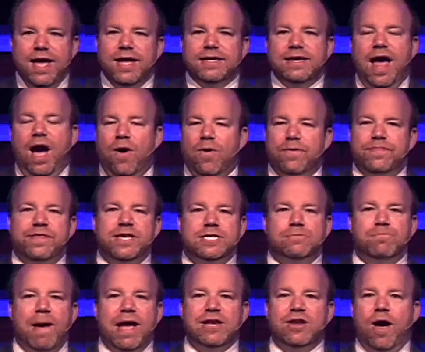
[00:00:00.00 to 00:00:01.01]
Now,
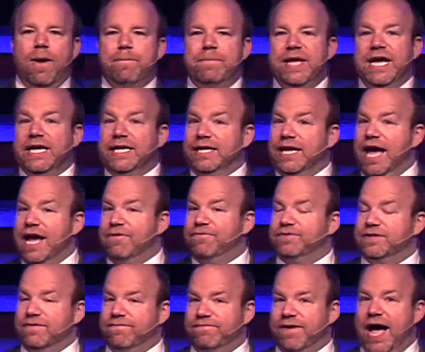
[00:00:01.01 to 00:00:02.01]
this might not be a
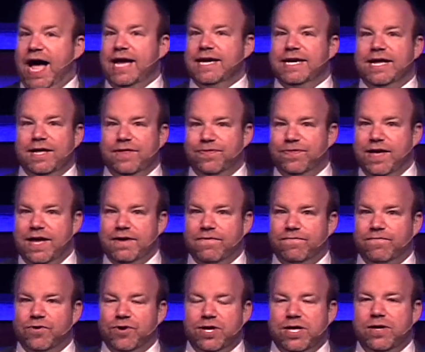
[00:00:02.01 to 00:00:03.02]
life-defining thing
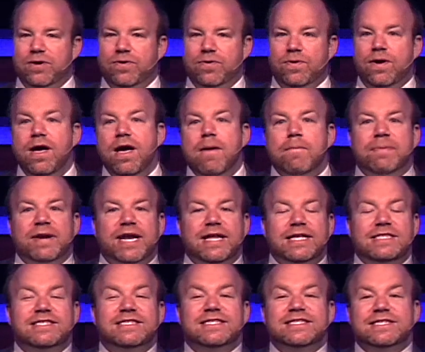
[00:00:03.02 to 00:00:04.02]
for you, but
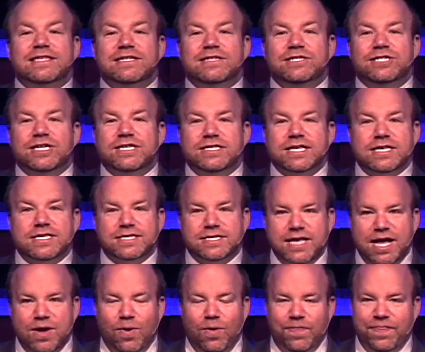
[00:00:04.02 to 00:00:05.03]
it's just a
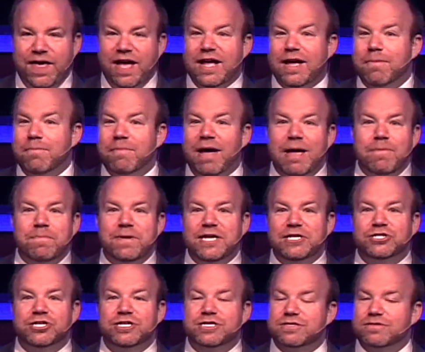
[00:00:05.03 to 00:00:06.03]
single thing. It might be
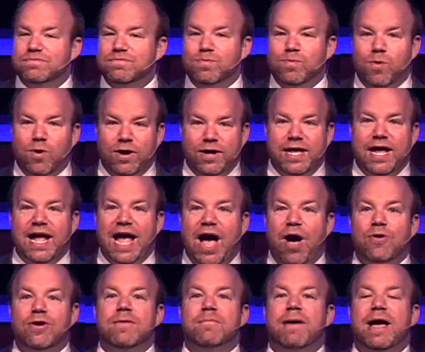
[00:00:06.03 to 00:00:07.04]
just working
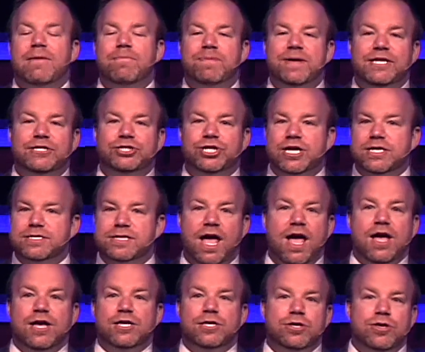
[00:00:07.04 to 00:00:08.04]
out. It might be just
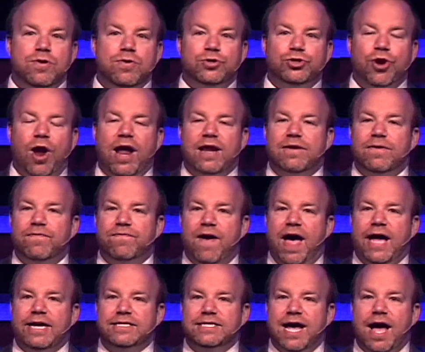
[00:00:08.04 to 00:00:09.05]
you trying to
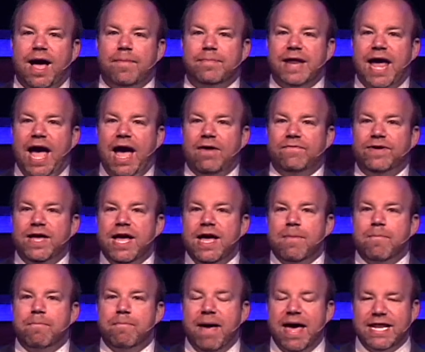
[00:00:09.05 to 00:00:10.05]
find time to have
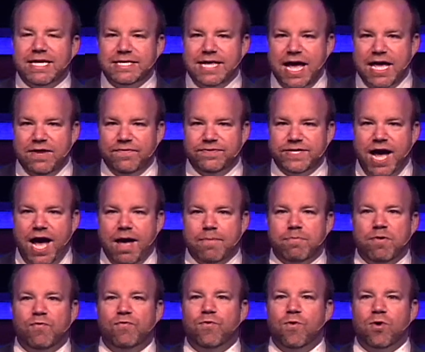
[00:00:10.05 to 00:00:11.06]
meditative time
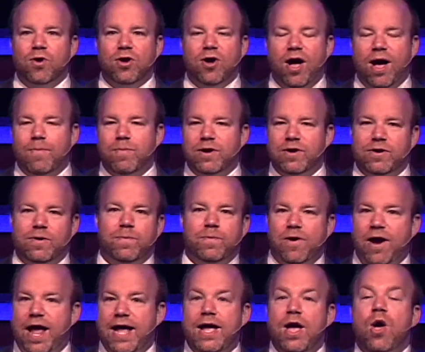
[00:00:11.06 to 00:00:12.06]
before God where you're
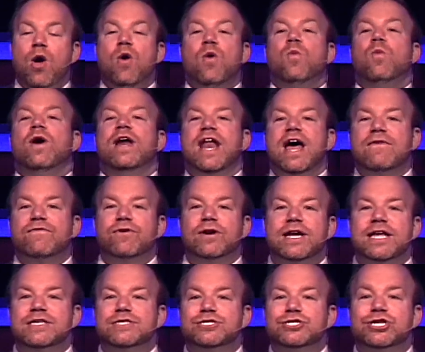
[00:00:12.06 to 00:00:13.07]
praying. Whatever it
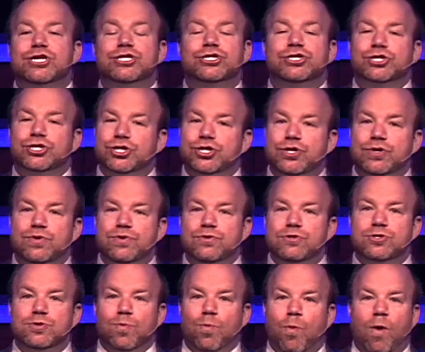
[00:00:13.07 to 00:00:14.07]
is, just
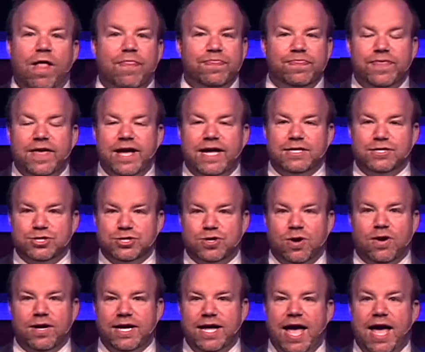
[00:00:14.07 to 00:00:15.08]
choose one thing and
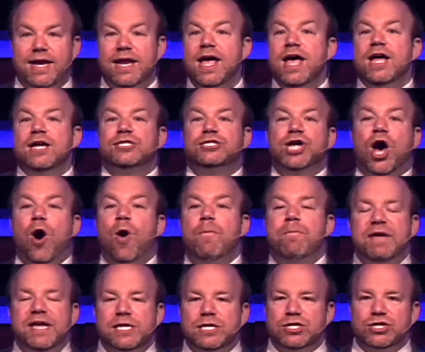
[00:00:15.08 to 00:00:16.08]
start again. Don't
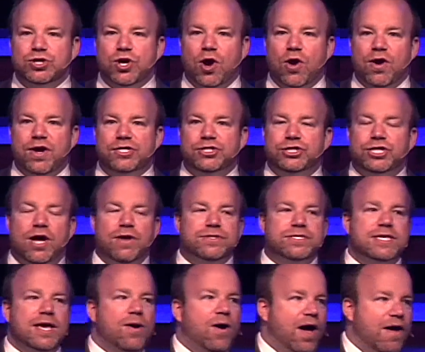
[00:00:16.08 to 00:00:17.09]
be discouraged. Don't
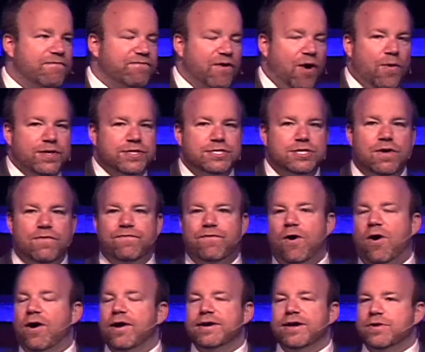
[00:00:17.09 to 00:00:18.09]
say, "Oh, I've fallen so
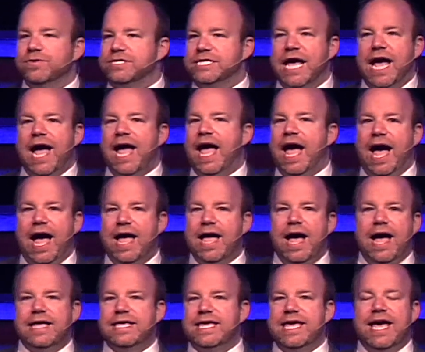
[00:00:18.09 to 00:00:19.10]
far." Don't say,
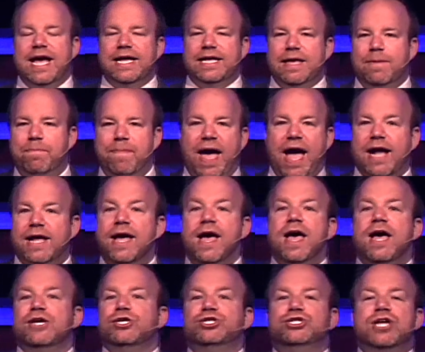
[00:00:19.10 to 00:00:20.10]
I can't get back.
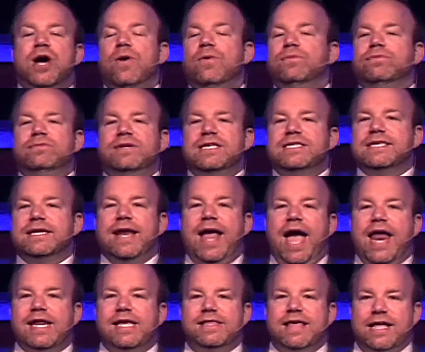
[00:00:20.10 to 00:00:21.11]
Don't listen to
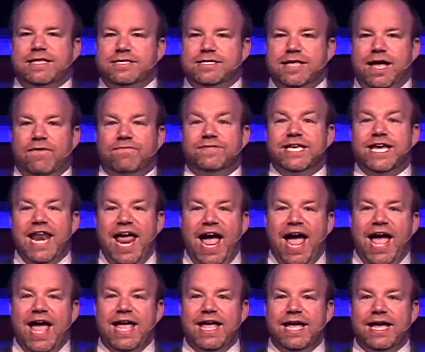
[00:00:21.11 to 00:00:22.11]
any of that stuff.
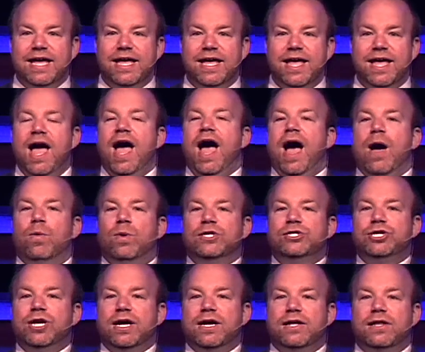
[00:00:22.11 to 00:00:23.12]
Today, I
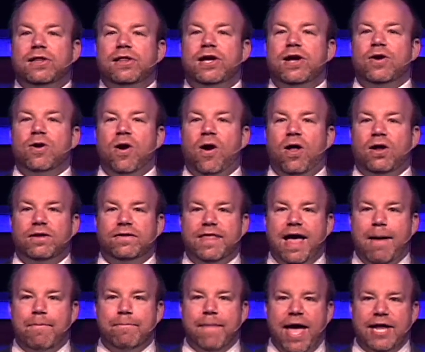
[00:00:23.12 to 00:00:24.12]
want you to clear all of
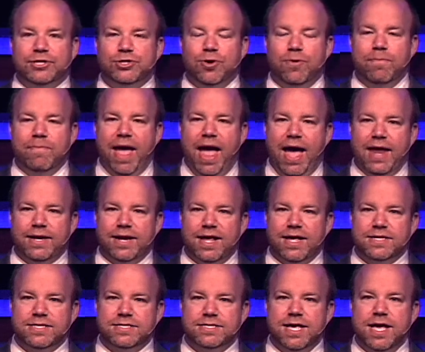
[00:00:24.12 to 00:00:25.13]
that mental
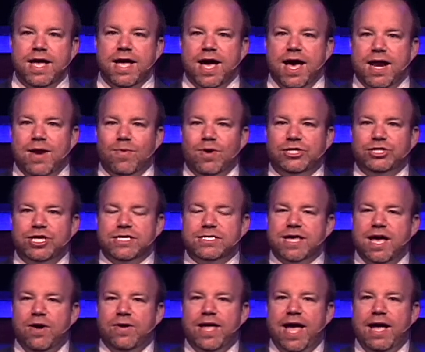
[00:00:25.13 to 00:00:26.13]
madness, and I want you to
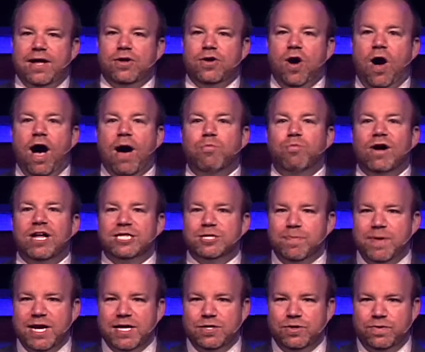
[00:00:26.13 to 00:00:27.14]
say, okay, God
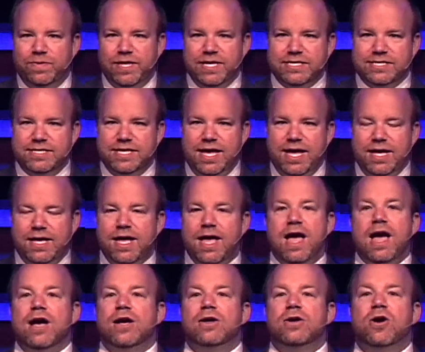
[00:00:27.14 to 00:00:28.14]
wants me to do this thing.
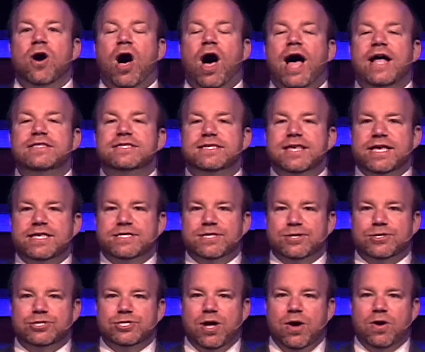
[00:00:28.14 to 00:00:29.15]
God says
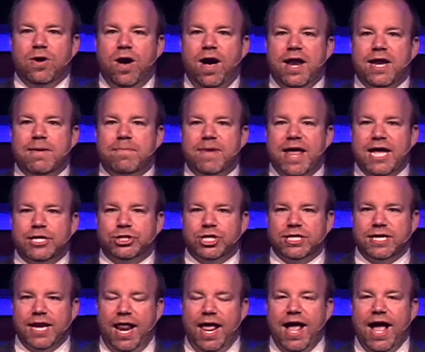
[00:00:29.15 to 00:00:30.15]
there's no condemnation.
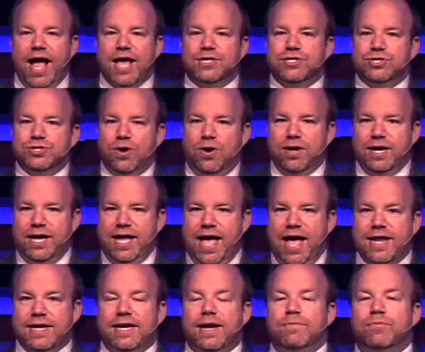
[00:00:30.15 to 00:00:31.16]
Today, I start
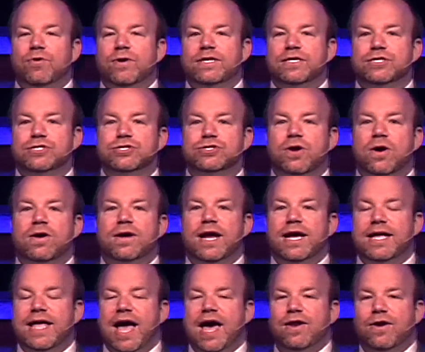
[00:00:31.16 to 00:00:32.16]
again, and I'm going to start
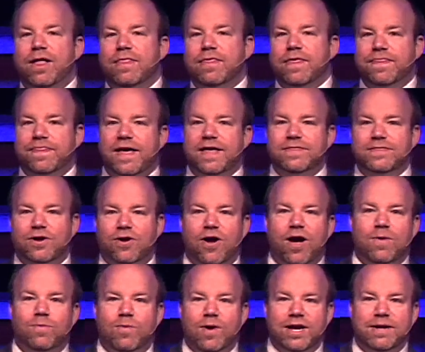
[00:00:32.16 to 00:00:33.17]
again on the thing that
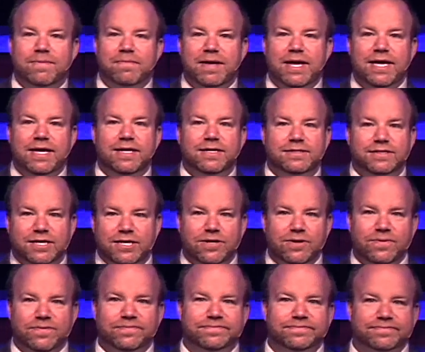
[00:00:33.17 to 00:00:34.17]
God wanted me to
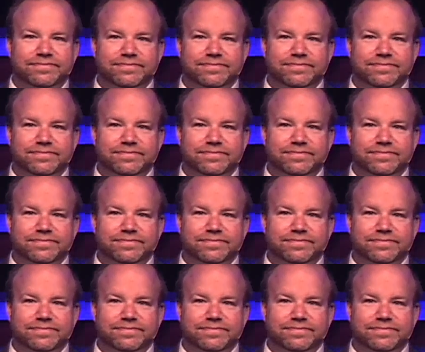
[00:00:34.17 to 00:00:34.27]
do.